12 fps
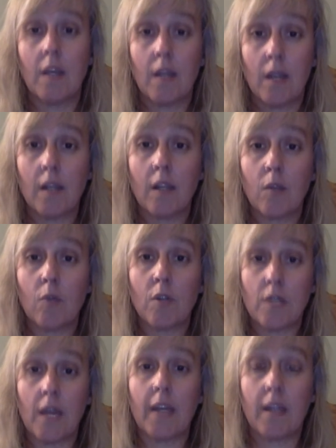In other
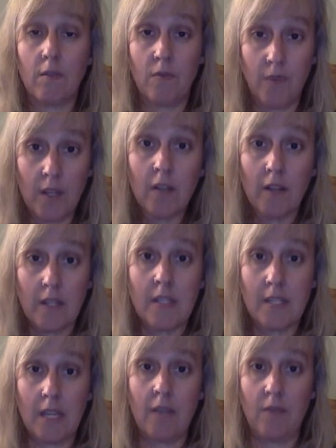words, I can feel
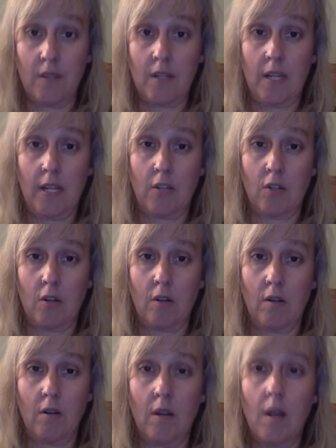unsafe and
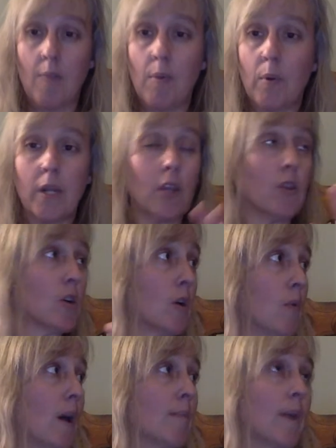danger, but when I look
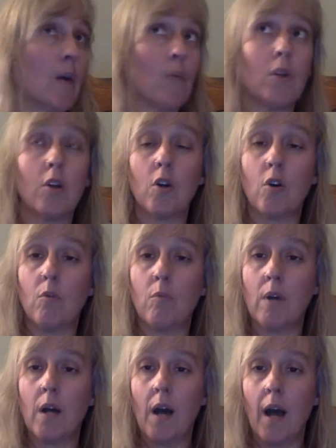around my room,
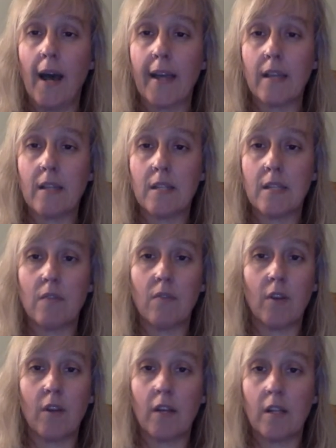I can see
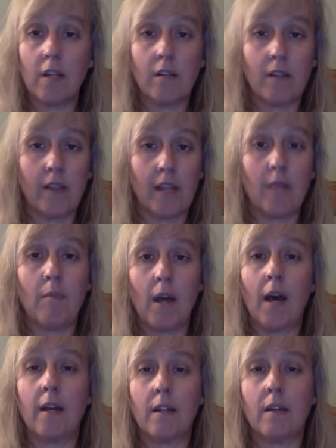very clearly that I'm
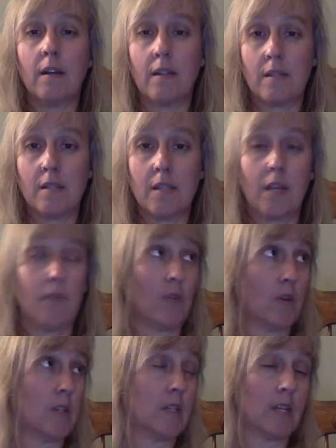not unsafe
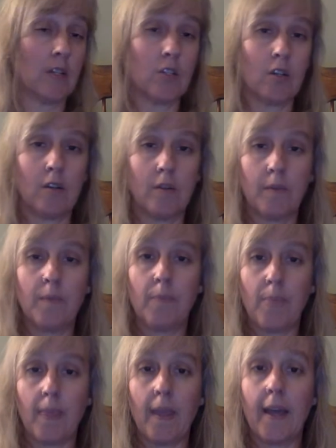or in danger.
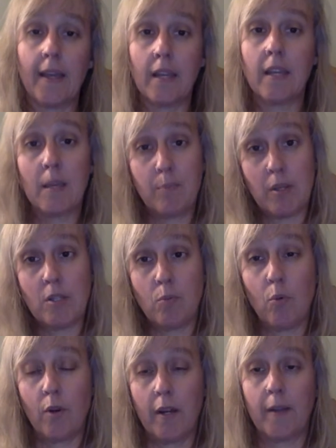I can keep
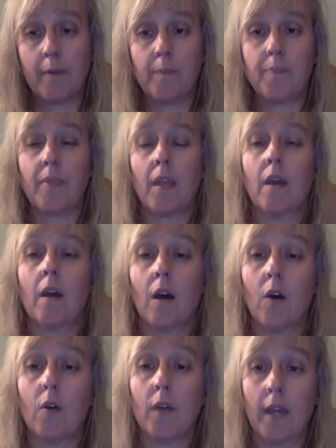exploring.
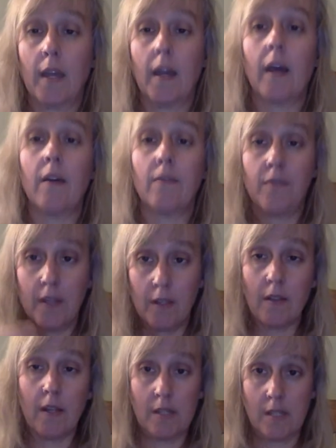Okay, I
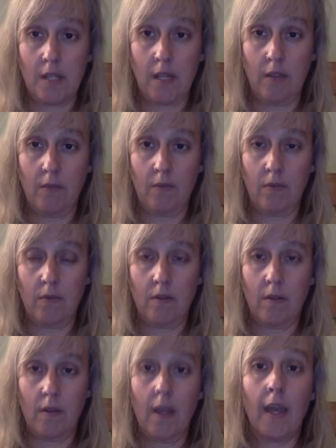feel unsafe,
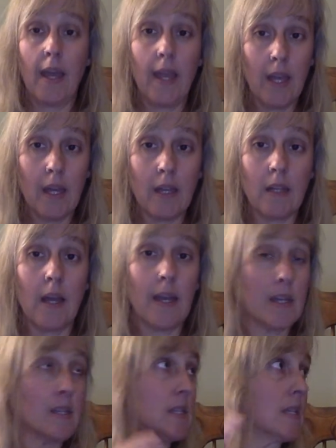and I
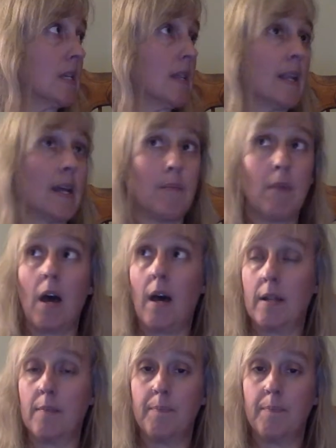can see that I'm not